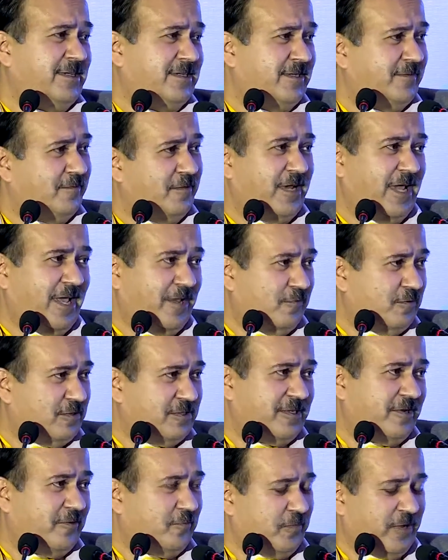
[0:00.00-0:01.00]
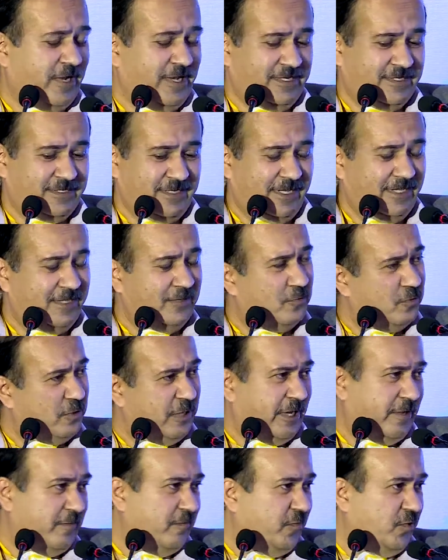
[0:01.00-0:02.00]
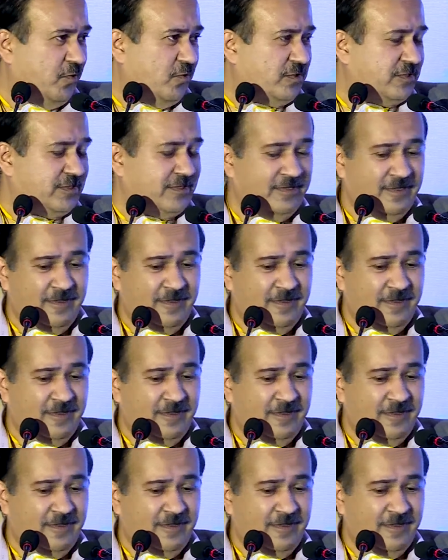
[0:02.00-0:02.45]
Even I was surprised, and good embryos.